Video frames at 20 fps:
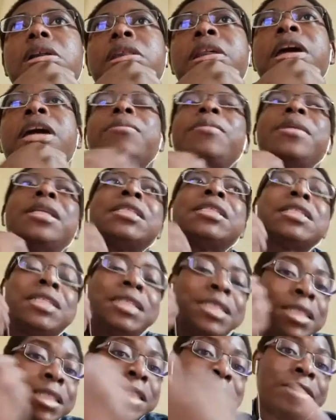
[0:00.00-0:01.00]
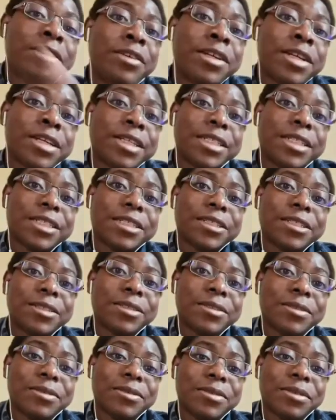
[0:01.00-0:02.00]
that means it's serious.
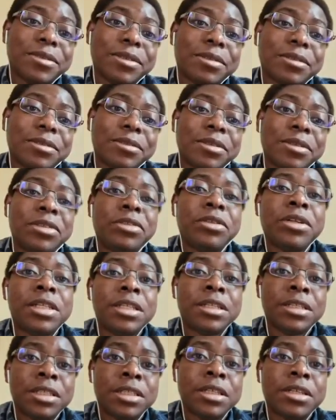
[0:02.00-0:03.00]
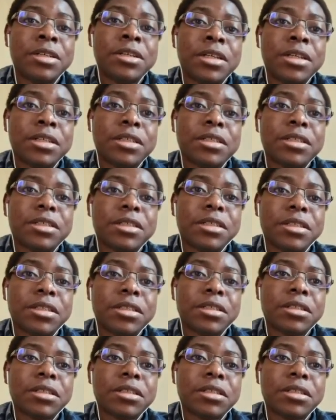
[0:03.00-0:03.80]
It's really serious.